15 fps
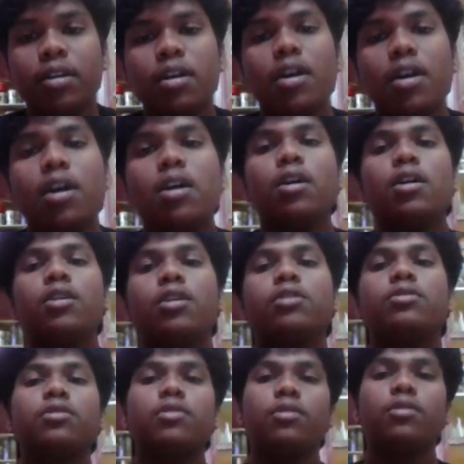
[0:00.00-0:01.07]
So
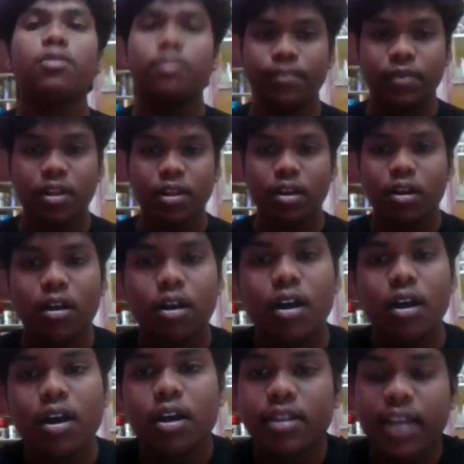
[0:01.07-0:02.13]

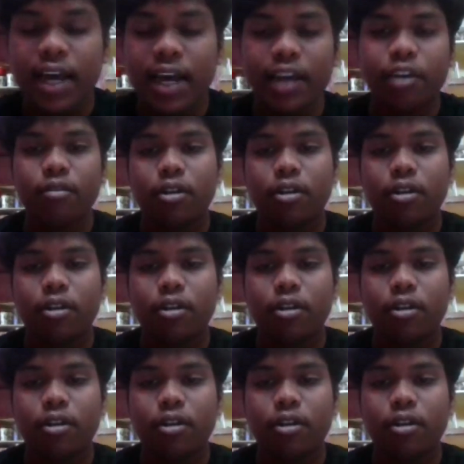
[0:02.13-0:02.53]
thank you one and all.